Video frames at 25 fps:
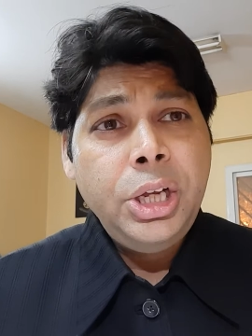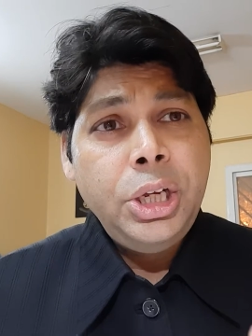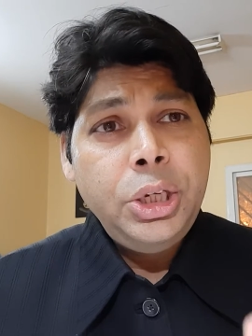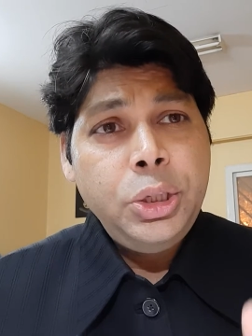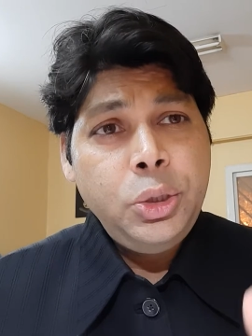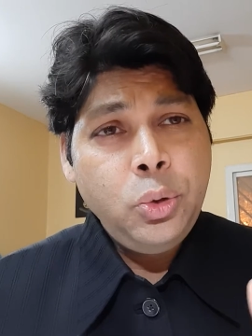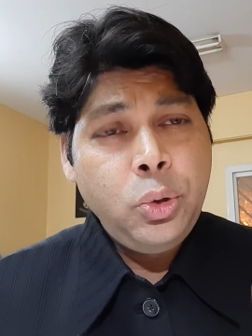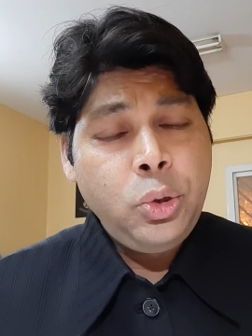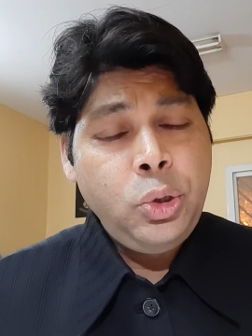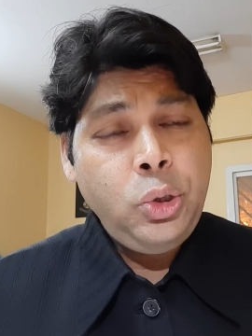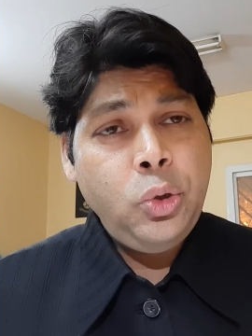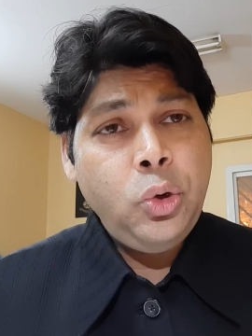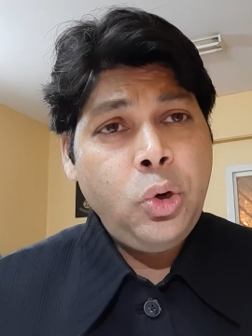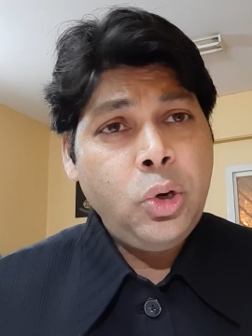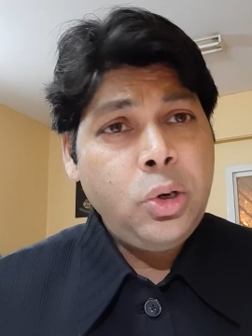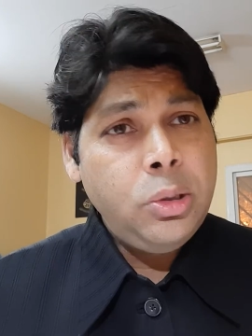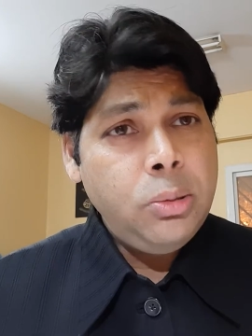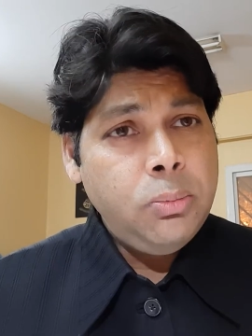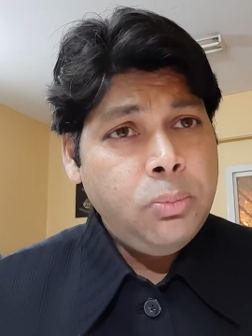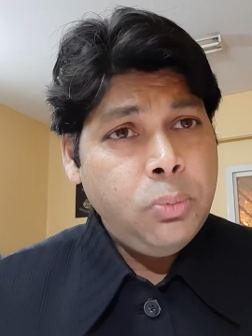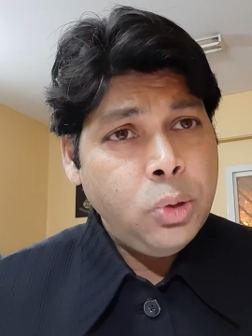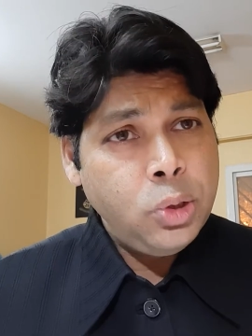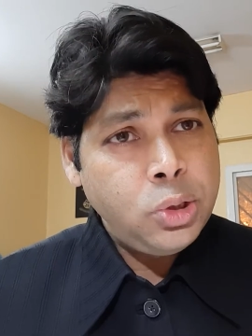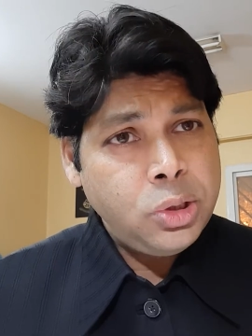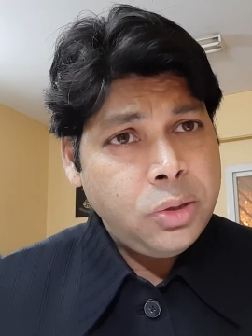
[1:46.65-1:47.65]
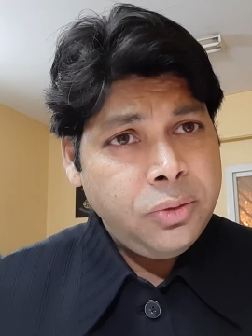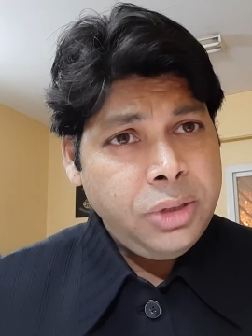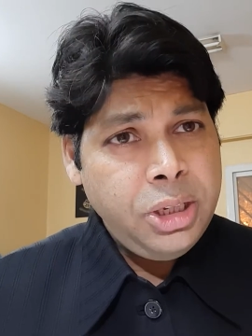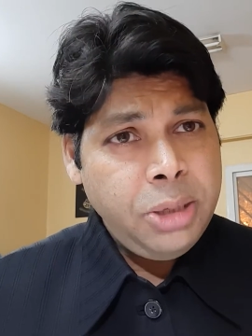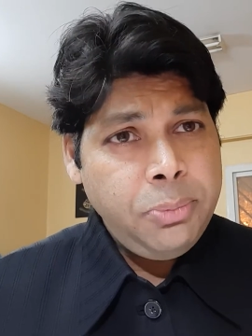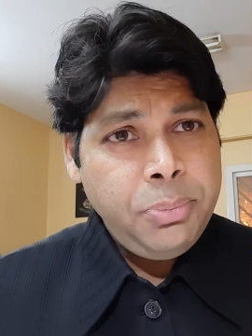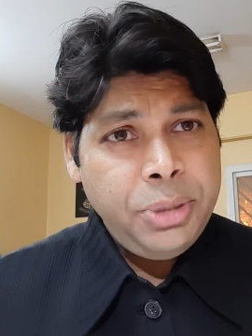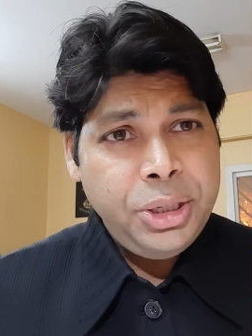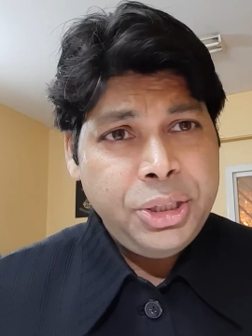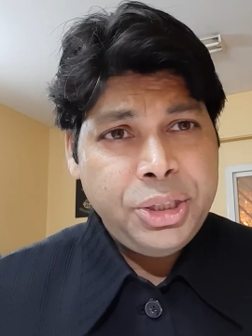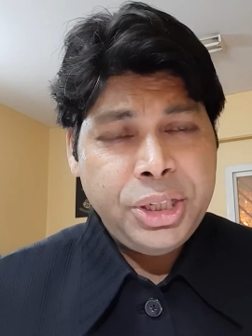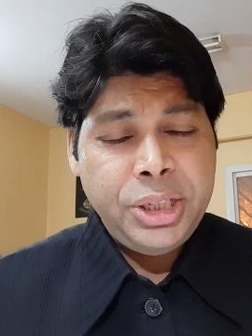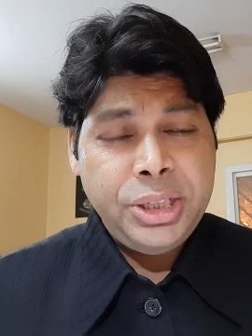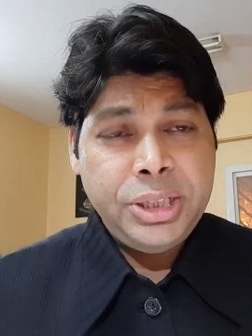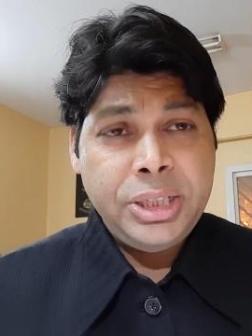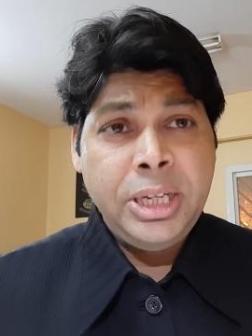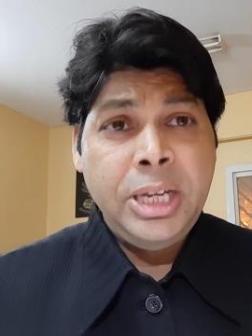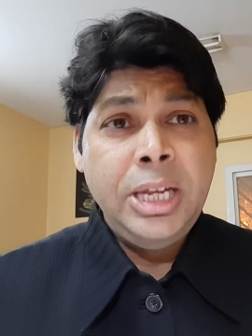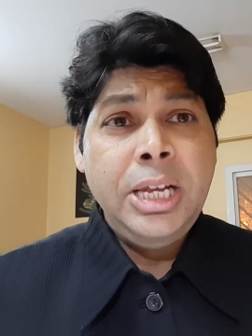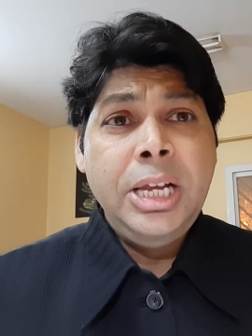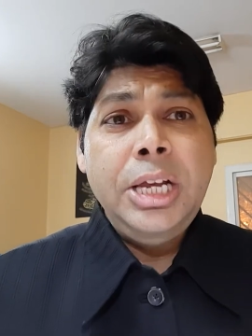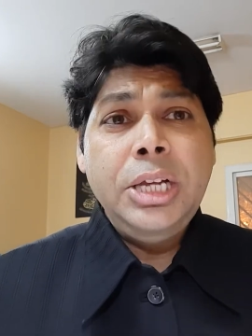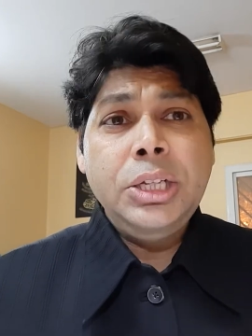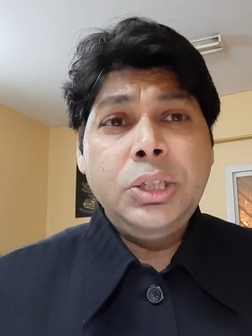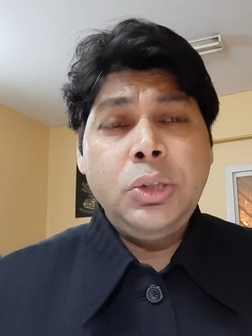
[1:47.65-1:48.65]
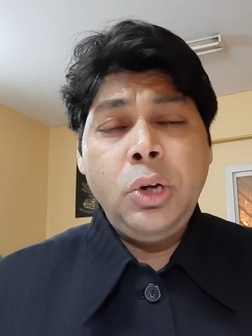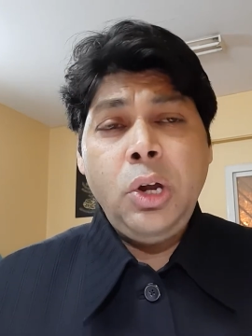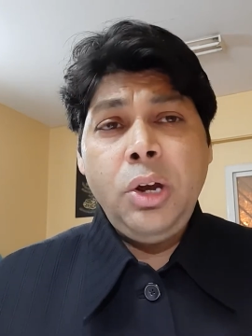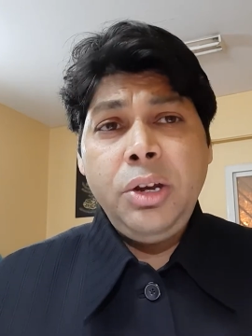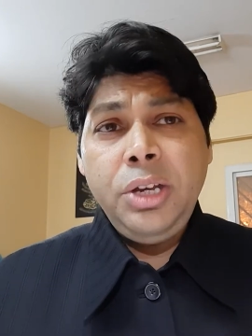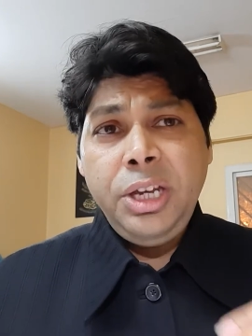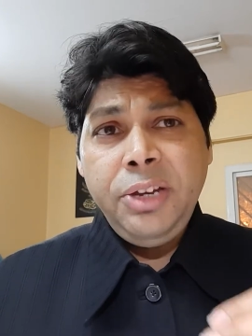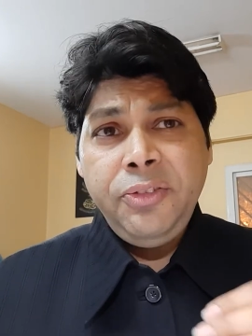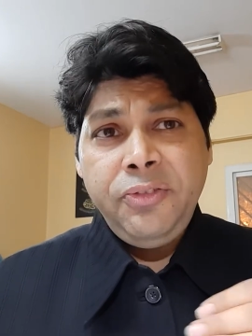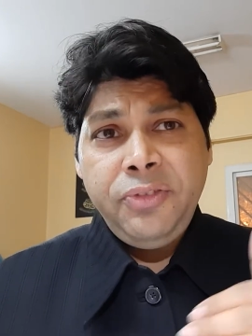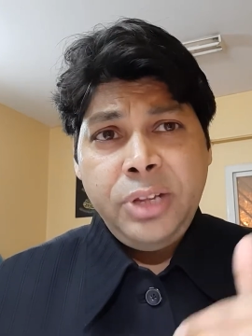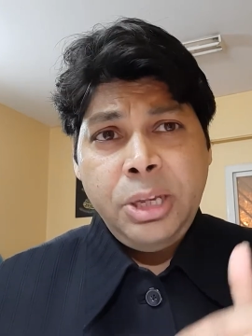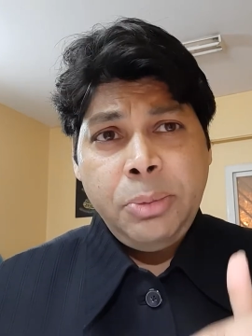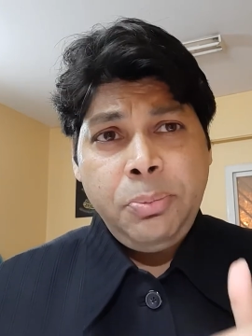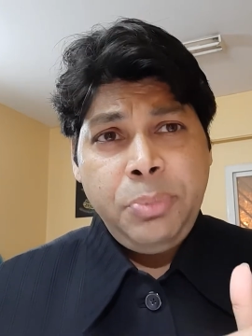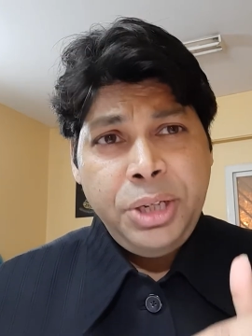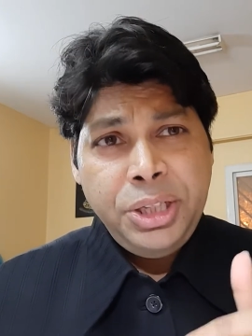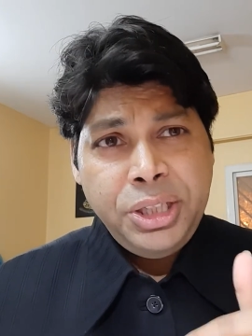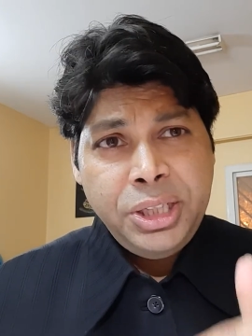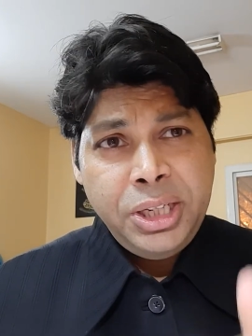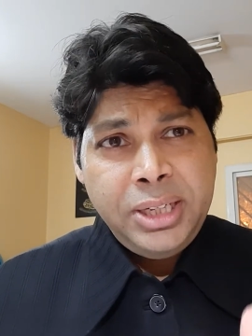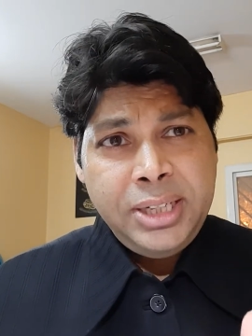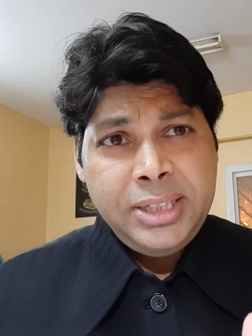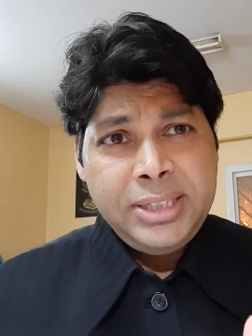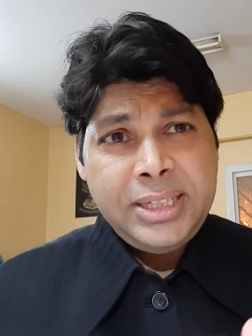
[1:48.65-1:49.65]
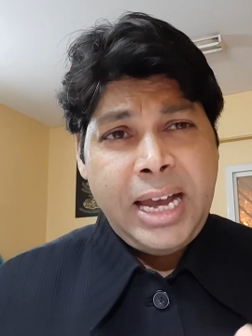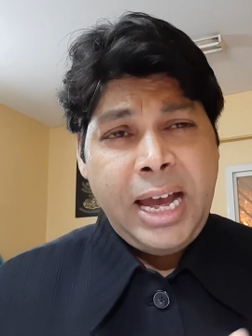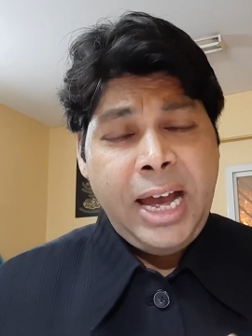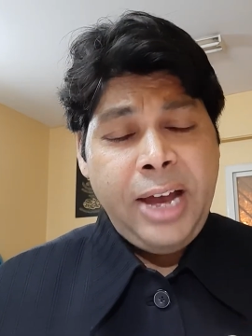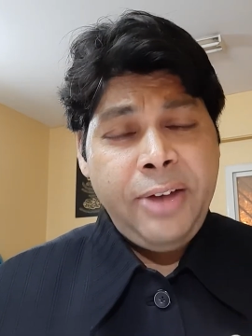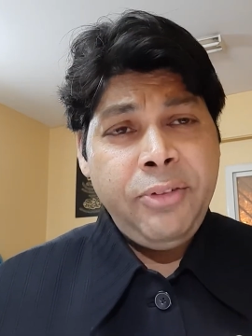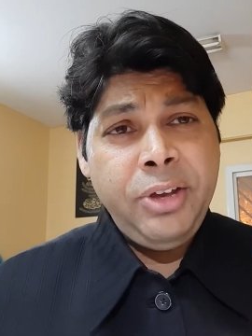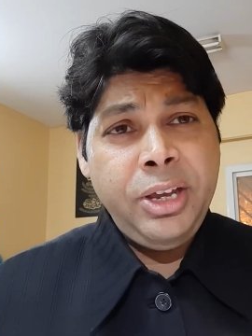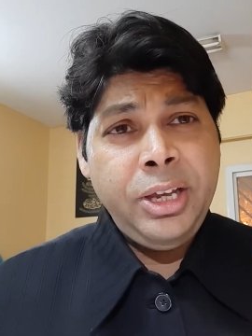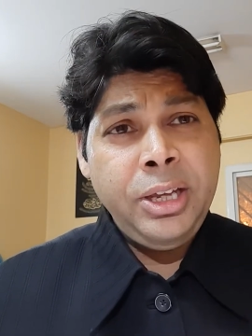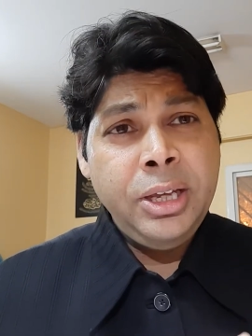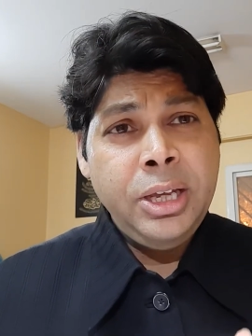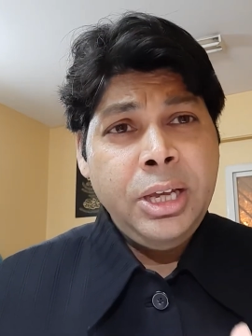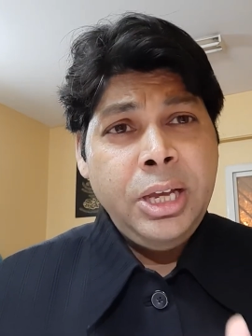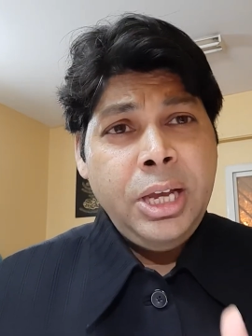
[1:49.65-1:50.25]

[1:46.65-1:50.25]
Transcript: to cure most of the patients. So now if the patient is having